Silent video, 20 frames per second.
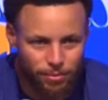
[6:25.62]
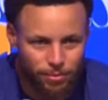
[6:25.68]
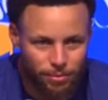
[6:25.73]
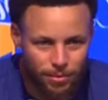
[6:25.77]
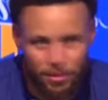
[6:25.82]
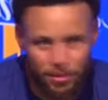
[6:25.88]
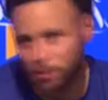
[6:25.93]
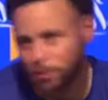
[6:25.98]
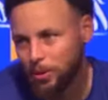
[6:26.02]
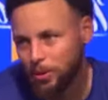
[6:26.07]

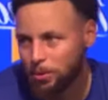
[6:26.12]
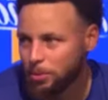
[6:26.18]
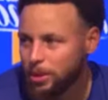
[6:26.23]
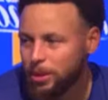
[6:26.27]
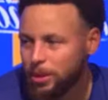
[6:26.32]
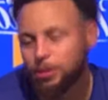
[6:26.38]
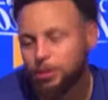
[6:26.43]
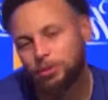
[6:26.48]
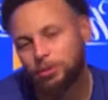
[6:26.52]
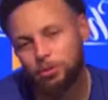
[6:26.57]
It's funny,
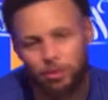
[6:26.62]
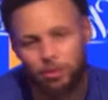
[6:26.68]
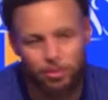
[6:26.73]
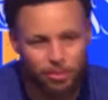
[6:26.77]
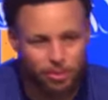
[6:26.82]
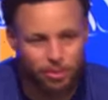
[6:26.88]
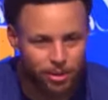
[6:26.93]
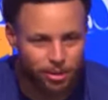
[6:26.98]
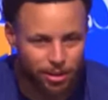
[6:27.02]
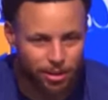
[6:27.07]
me and
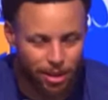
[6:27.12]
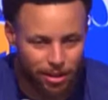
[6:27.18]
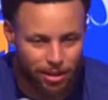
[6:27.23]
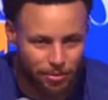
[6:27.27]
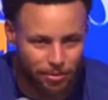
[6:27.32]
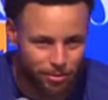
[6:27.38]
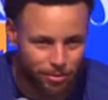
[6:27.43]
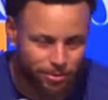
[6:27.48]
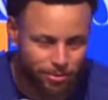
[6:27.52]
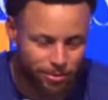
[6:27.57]
Jordan were just
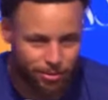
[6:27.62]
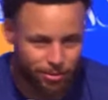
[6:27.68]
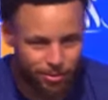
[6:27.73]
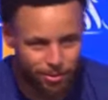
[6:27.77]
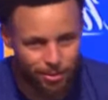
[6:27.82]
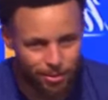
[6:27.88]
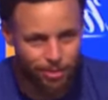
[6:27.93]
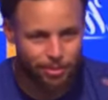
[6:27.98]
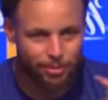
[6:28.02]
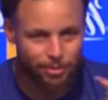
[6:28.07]
laughing
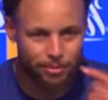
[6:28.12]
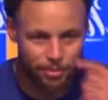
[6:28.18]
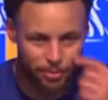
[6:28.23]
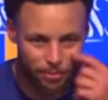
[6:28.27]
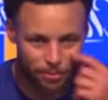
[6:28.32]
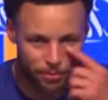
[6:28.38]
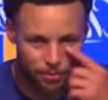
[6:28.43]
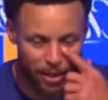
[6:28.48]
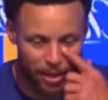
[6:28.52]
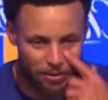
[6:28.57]
in
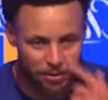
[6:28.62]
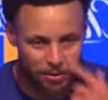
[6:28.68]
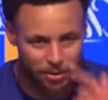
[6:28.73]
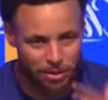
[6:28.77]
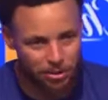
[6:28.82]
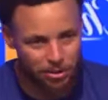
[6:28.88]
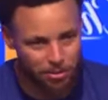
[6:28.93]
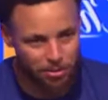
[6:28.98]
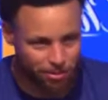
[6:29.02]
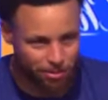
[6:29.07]

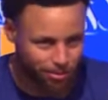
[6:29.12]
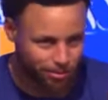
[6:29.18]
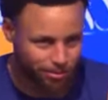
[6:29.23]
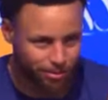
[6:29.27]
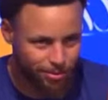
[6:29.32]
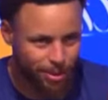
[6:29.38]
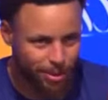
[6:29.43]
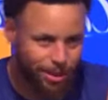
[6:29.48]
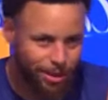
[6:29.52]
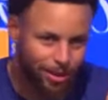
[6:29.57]
5-1-0.
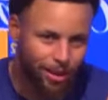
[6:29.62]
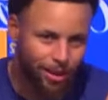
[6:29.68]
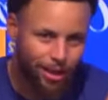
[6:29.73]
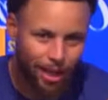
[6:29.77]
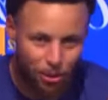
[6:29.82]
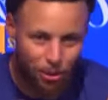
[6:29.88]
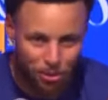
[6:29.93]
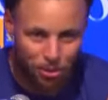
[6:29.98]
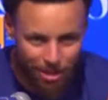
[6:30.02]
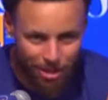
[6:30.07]

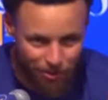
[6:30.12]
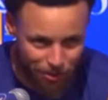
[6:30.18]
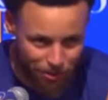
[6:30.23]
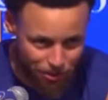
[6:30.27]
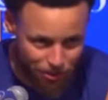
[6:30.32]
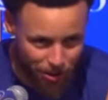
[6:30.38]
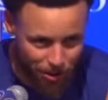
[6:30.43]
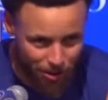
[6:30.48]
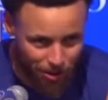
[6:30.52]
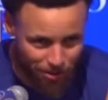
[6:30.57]
I wasn't even
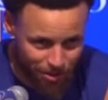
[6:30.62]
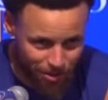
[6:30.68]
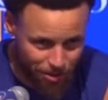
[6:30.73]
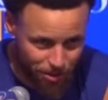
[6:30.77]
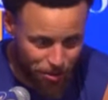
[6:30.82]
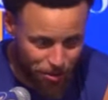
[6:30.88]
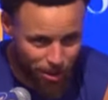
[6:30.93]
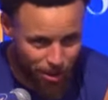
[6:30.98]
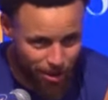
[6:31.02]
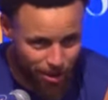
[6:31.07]
involved in a
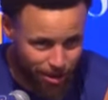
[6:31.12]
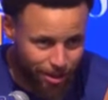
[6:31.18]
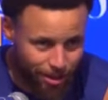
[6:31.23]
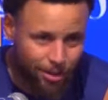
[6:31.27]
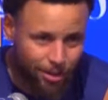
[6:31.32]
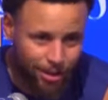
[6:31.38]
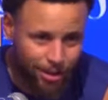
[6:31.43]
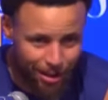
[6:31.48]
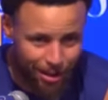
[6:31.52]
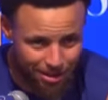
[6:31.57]
play.
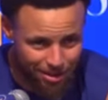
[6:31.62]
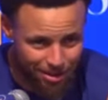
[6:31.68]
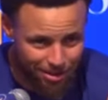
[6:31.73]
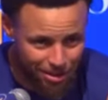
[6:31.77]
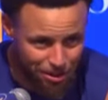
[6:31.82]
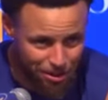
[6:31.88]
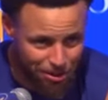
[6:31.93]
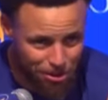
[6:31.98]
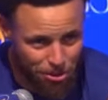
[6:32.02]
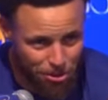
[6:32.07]
I just
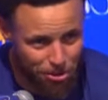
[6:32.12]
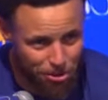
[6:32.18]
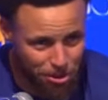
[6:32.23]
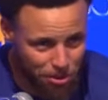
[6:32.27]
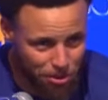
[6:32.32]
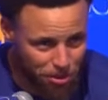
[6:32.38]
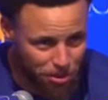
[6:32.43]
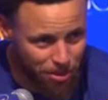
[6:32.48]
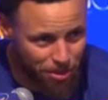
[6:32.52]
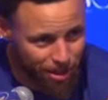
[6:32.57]
stood in the corner
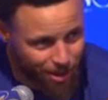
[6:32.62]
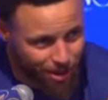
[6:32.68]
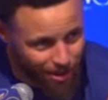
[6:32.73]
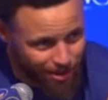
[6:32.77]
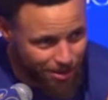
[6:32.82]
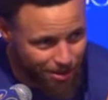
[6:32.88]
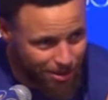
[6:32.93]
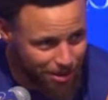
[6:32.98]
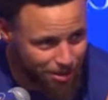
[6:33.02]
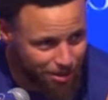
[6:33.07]
and put my
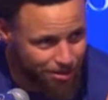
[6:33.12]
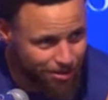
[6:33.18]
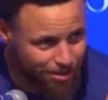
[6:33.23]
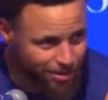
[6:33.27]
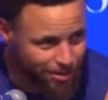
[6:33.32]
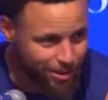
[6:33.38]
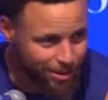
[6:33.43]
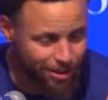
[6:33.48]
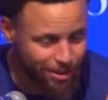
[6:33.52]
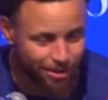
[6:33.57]
hands out,
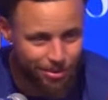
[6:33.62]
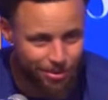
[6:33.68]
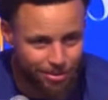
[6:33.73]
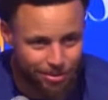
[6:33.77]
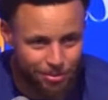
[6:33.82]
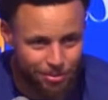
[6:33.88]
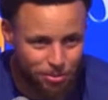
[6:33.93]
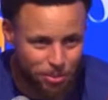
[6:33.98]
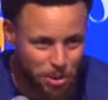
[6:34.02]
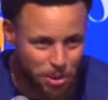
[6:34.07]

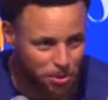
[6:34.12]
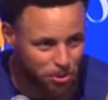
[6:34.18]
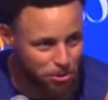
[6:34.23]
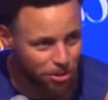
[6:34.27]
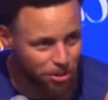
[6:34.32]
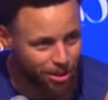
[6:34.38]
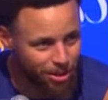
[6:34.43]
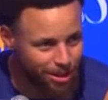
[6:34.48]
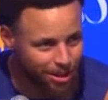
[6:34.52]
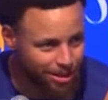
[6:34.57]
and people
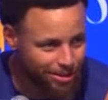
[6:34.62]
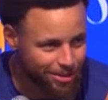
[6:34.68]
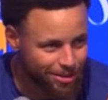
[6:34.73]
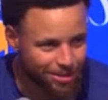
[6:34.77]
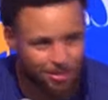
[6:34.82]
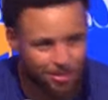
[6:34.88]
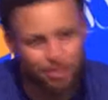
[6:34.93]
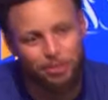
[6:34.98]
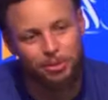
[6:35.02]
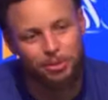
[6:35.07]

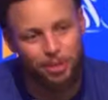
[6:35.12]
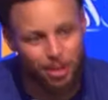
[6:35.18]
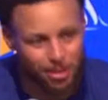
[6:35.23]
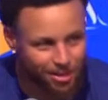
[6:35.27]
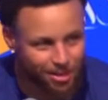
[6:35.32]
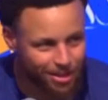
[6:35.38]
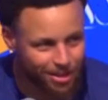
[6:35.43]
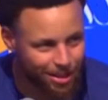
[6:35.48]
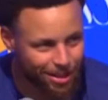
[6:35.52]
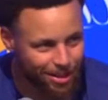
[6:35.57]
realized on the
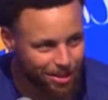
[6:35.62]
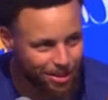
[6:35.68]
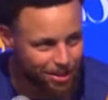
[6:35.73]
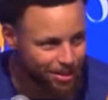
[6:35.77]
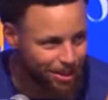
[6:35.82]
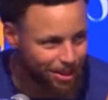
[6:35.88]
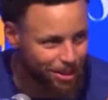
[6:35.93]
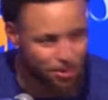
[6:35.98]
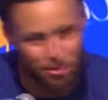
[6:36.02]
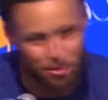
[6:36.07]
other side
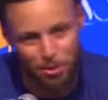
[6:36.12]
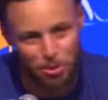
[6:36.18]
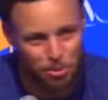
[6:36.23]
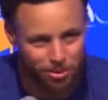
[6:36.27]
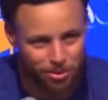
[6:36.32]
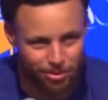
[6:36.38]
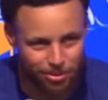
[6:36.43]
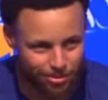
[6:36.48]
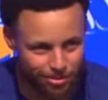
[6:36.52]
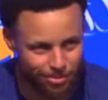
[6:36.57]
that I was
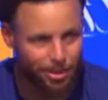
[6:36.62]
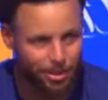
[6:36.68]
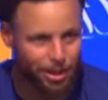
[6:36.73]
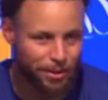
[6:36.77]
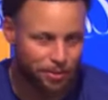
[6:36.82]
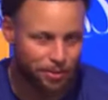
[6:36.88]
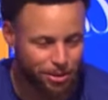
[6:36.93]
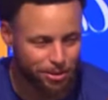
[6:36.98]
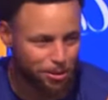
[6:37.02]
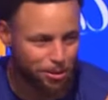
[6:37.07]
open.
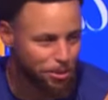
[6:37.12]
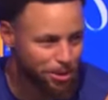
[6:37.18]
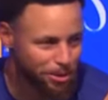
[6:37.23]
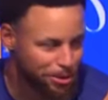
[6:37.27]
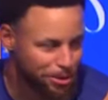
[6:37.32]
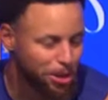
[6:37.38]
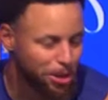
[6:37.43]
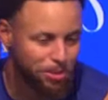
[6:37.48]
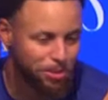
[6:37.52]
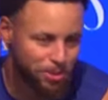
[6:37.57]
Obviously, nobody's
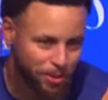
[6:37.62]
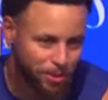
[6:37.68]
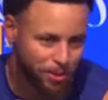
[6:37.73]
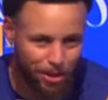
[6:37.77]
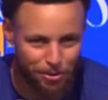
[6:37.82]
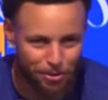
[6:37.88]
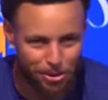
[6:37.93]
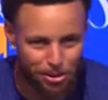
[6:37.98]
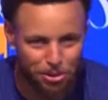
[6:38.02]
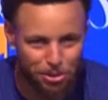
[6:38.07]
guarding me. It's
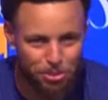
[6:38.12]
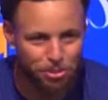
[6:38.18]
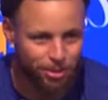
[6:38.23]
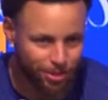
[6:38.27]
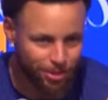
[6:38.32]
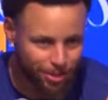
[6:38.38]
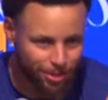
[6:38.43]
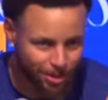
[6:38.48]
5-1-0, but